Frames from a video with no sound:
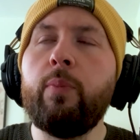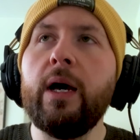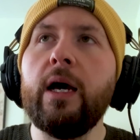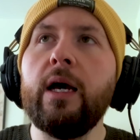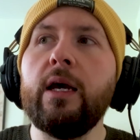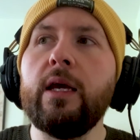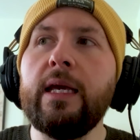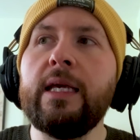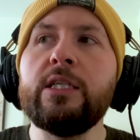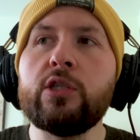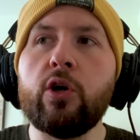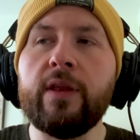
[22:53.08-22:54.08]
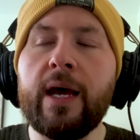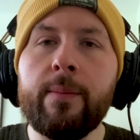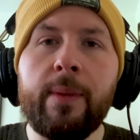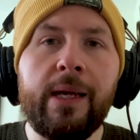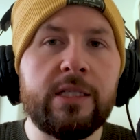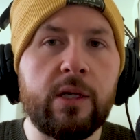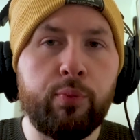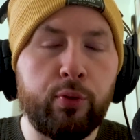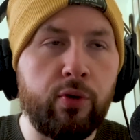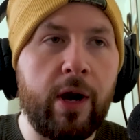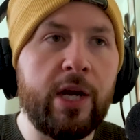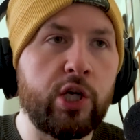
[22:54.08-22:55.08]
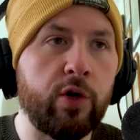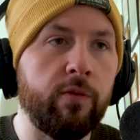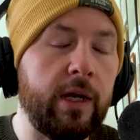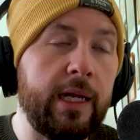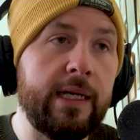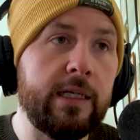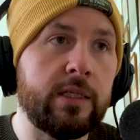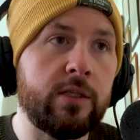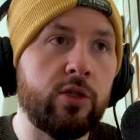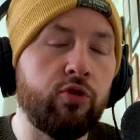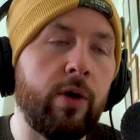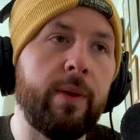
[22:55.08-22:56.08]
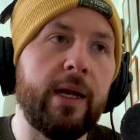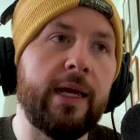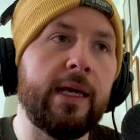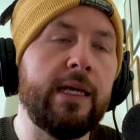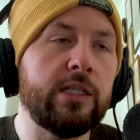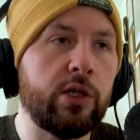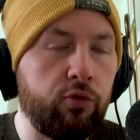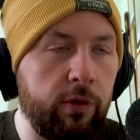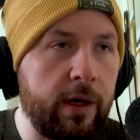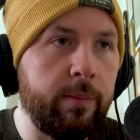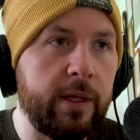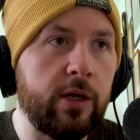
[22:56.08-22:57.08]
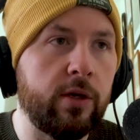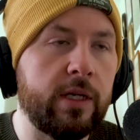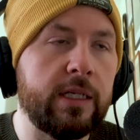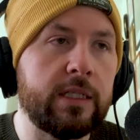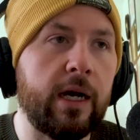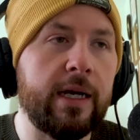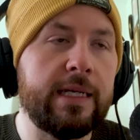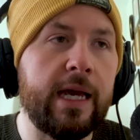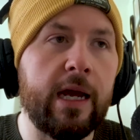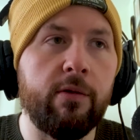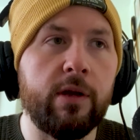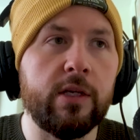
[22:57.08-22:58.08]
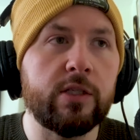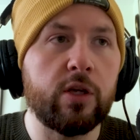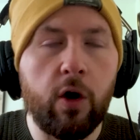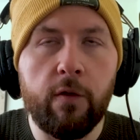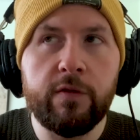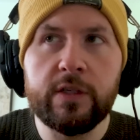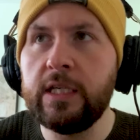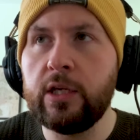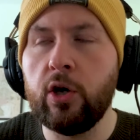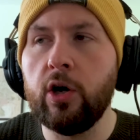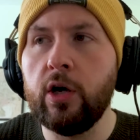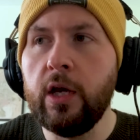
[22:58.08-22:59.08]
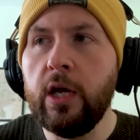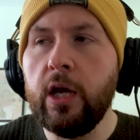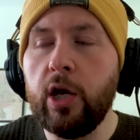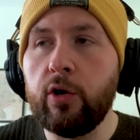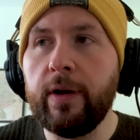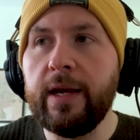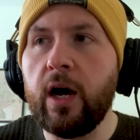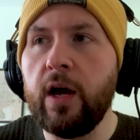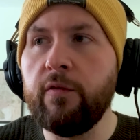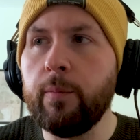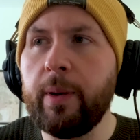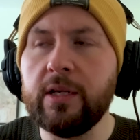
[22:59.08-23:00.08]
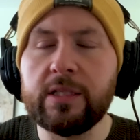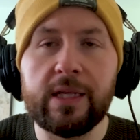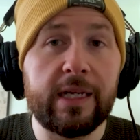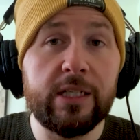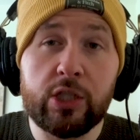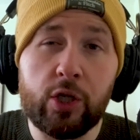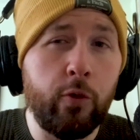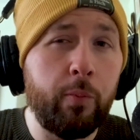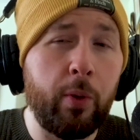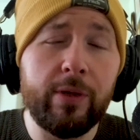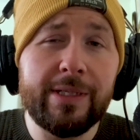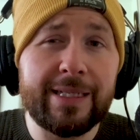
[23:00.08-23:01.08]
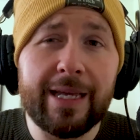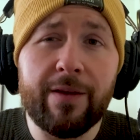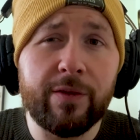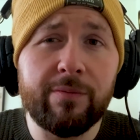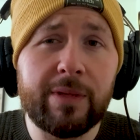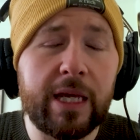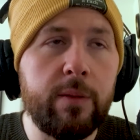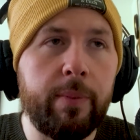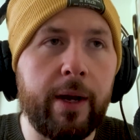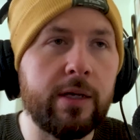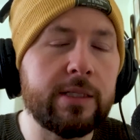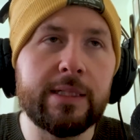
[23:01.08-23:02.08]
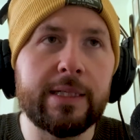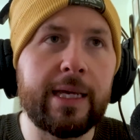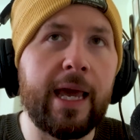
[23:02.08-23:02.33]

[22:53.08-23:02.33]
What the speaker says: but he's got that amazing pressure release dribbling. He's incredibly good in tight areas. Obviously got a great eye for pass. I think it's 2.7 key passes a